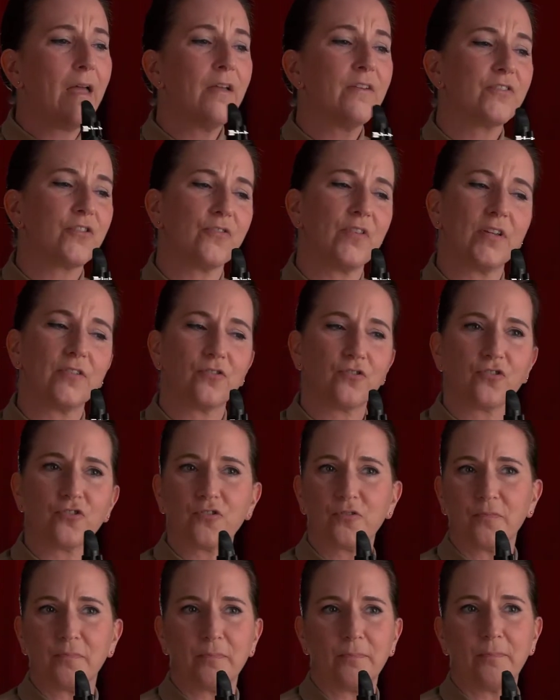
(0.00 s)
So that's
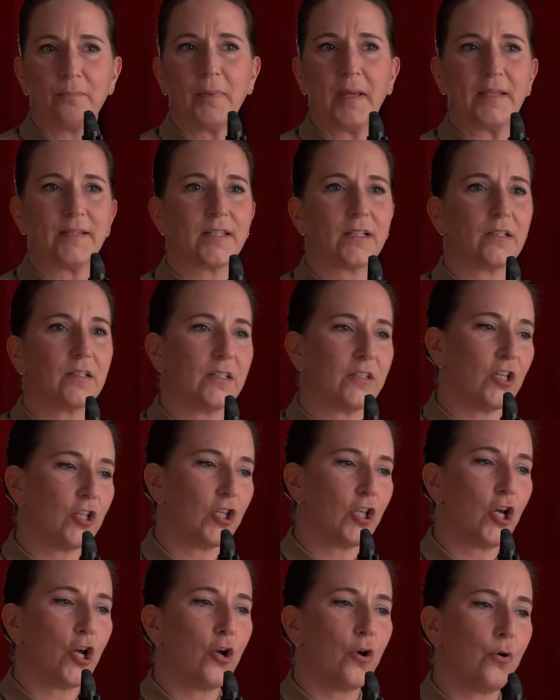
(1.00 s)
just basically the
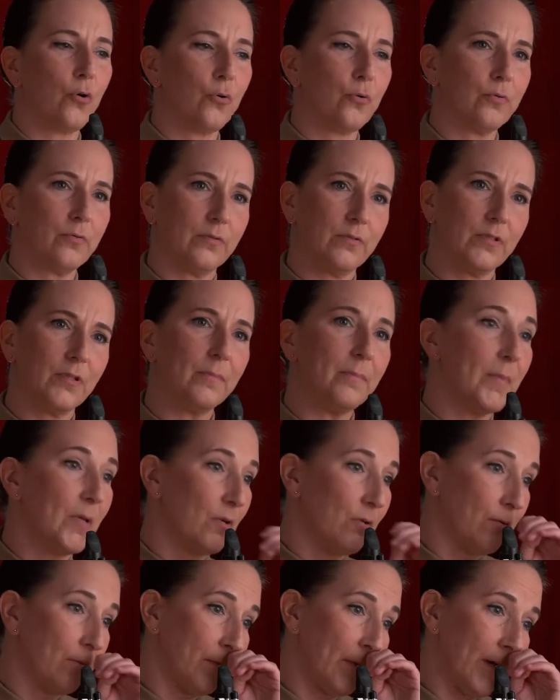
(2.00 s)
low to
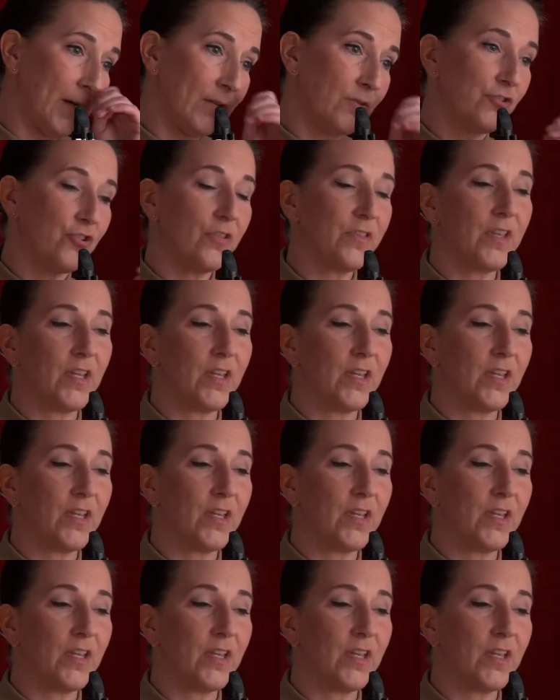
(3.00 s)
middle range. And